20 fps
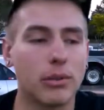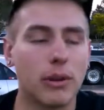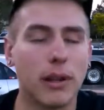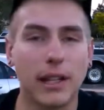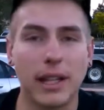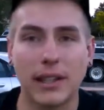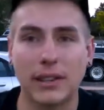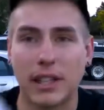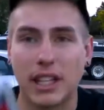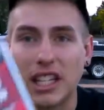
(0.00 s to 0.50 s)
want to
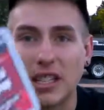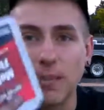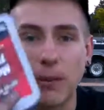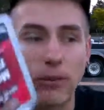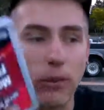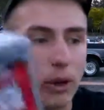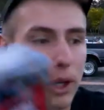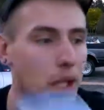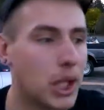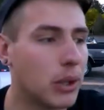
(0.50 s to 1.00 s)
get this
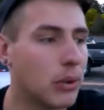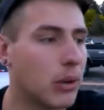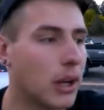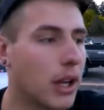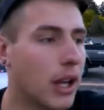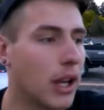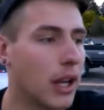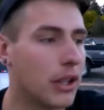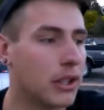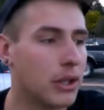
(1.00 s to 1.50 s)
before you
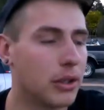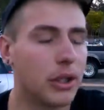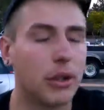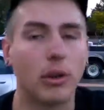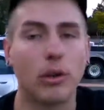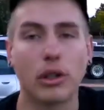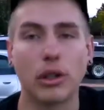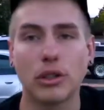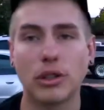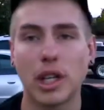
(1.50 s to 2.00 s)
do your
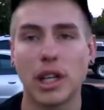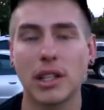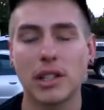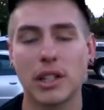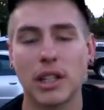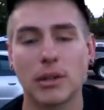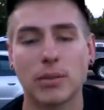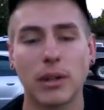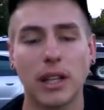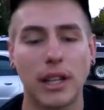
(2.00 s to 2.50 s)
oil change,
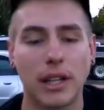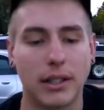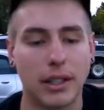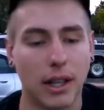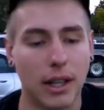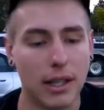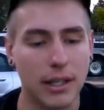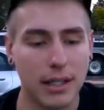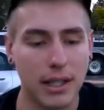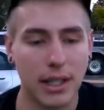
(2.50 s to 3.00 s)
because what it
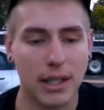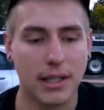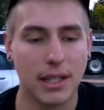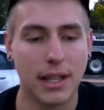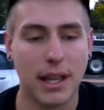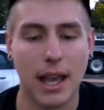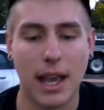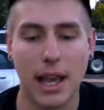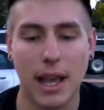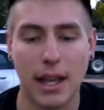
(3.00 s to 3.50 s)
does is
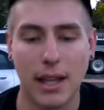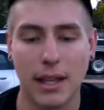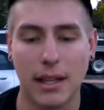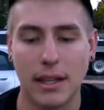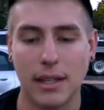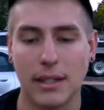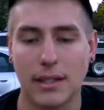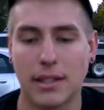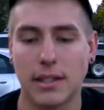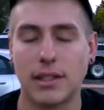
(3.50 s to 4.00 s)
it
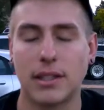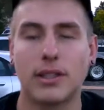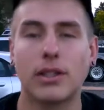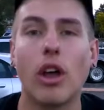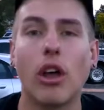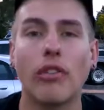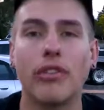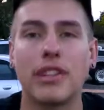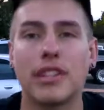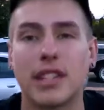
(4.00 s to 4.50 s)
has
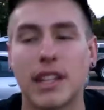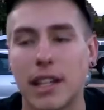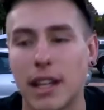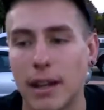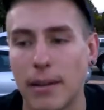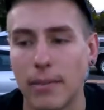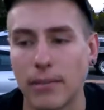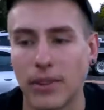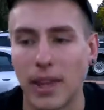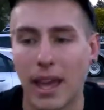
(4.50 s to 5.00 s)
solvents in
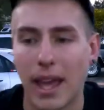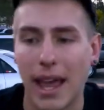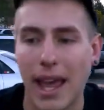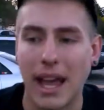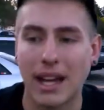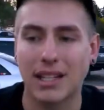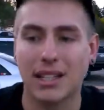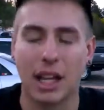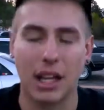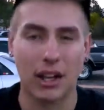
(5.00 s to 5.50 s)
it that
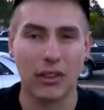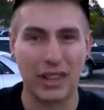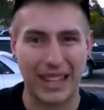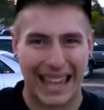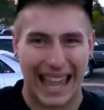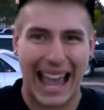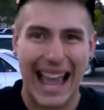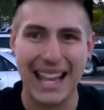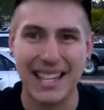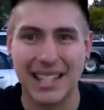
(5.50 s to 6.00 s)
act kind of like
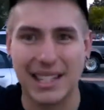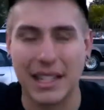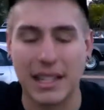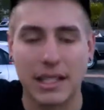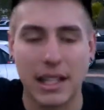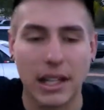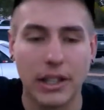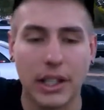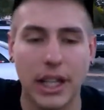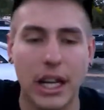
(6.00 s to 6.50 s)
acid
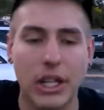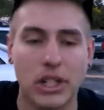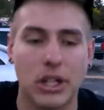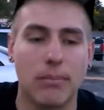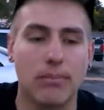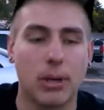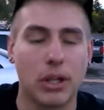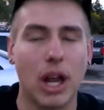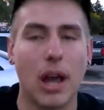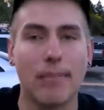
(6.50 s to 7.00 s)
inside your
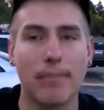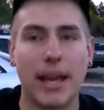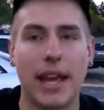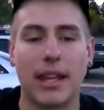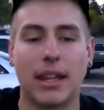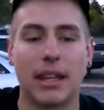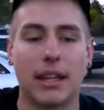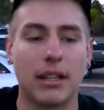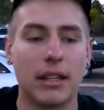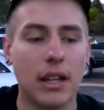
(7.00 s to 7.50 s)
engine, but not
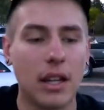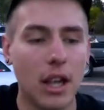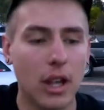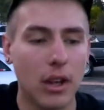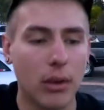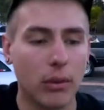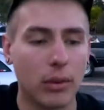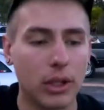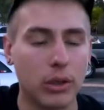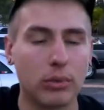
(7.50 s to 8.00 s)
badly.
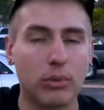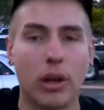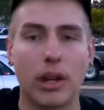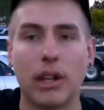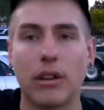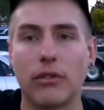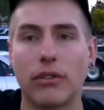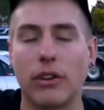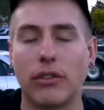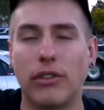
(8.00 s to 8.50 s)
When you run
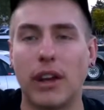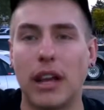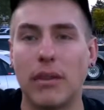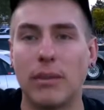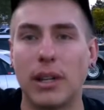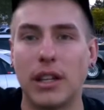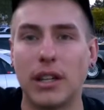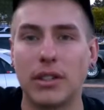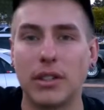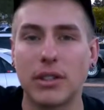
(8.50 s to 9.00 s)
it for 5
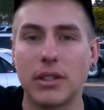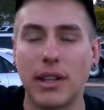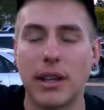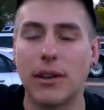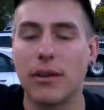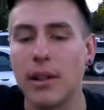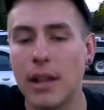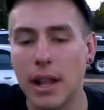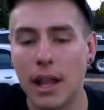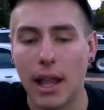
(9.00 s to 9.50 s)
minutes or
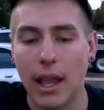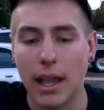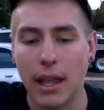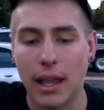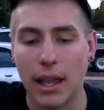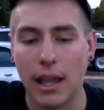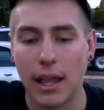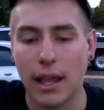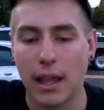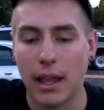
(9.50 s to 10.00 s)
so,
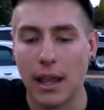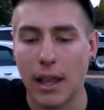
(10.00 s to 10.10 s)
it